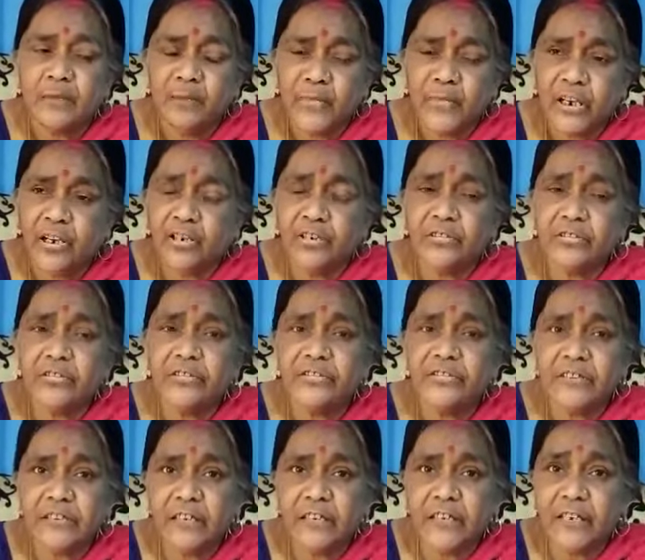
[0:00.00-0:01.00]
because
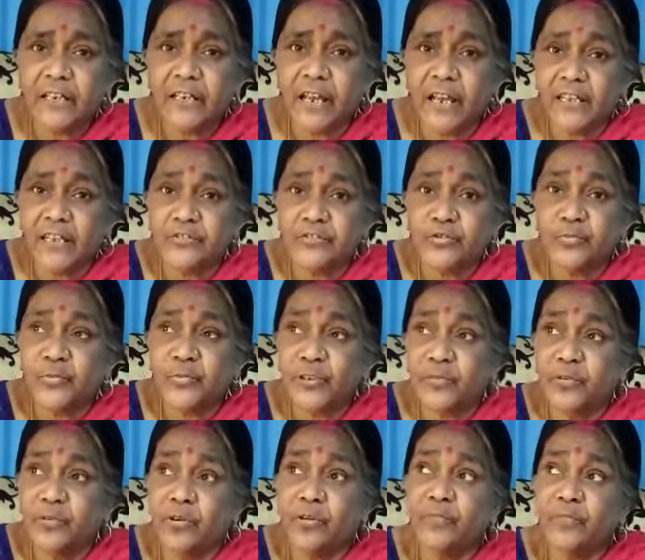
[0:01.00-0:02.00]
seedling has to
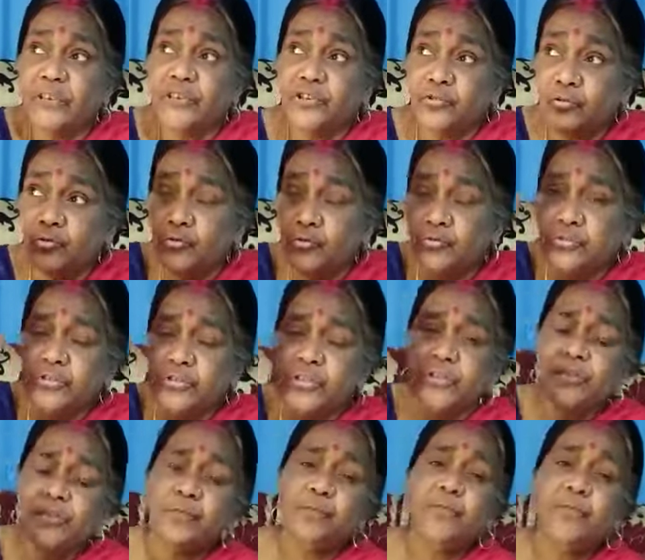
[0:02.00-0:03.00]
perform a huge
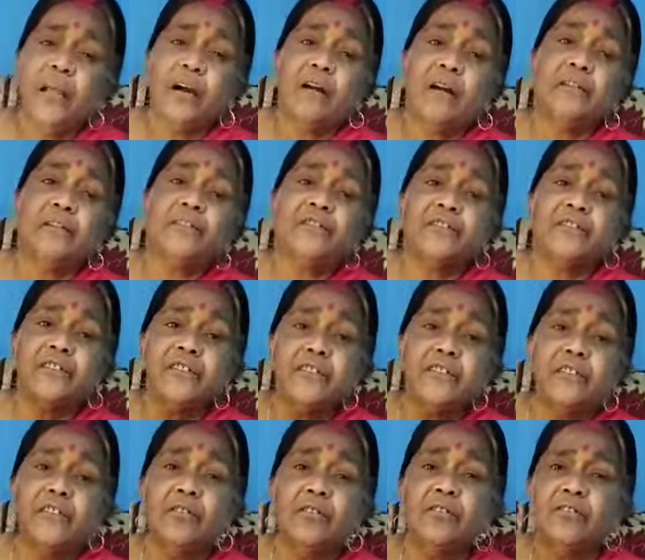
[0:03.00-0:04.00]
plant,
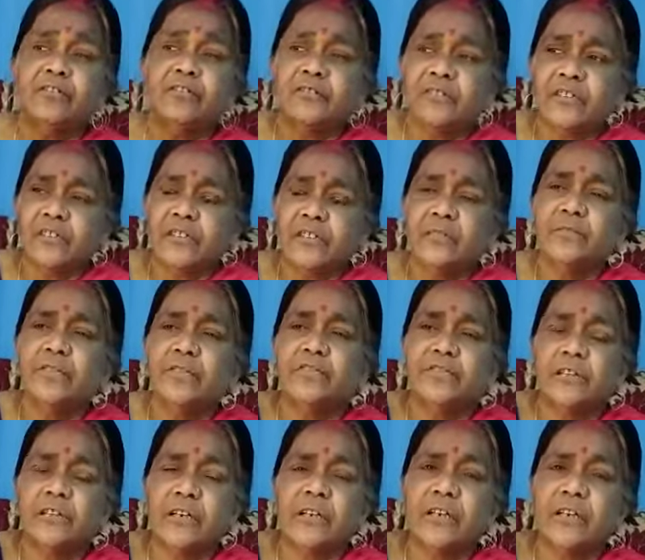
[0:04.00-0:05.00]
tree or shrub or
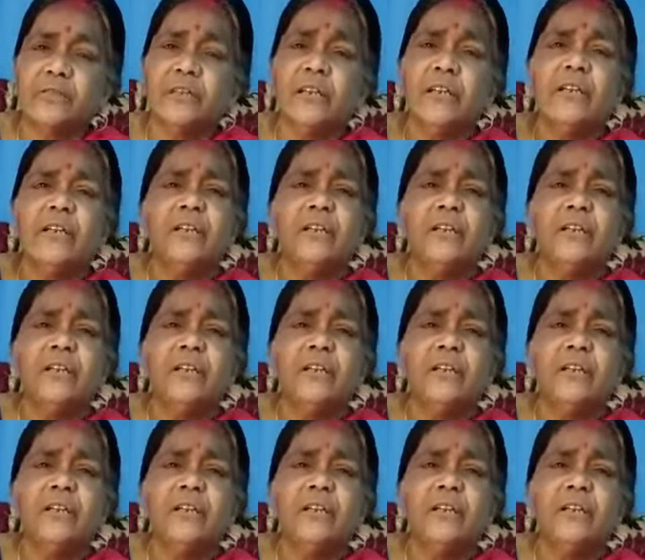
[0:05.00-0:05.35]
herb,